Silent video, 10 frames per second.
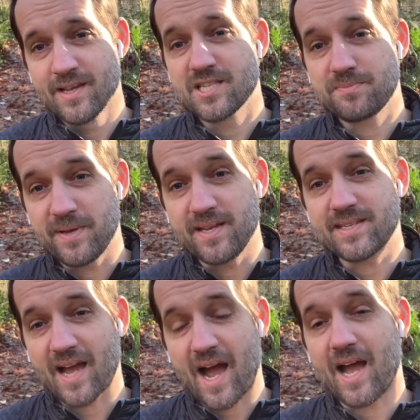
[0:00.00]
spend
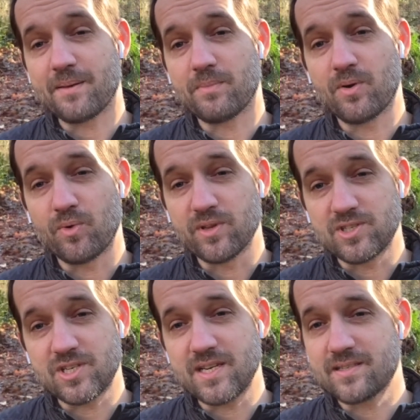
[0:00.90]
time with
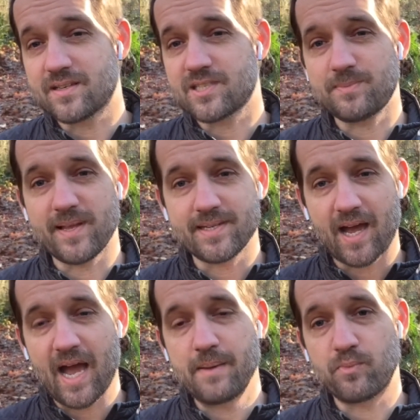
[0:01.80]
Jesus, spend
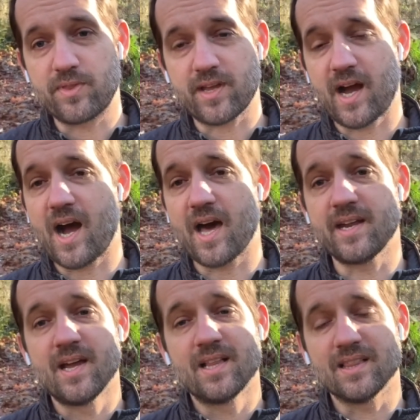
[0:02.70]
time with God,
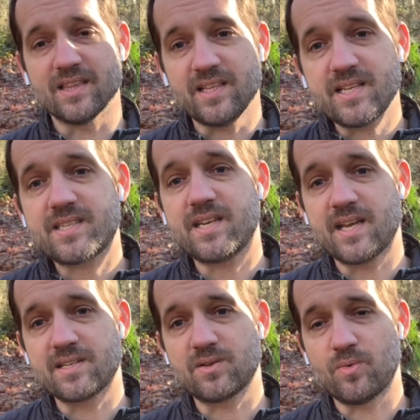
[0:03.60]

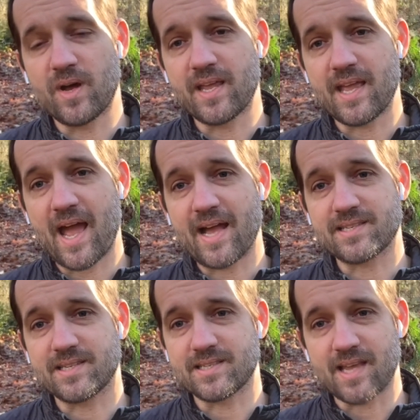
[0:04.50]
listening to what He has
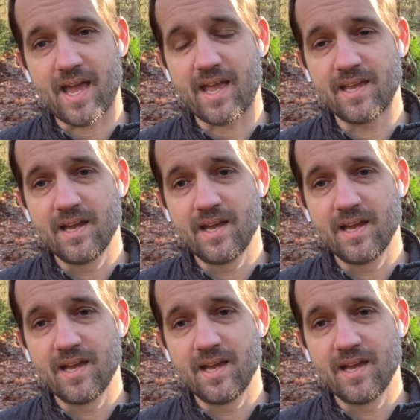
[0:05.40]
to say.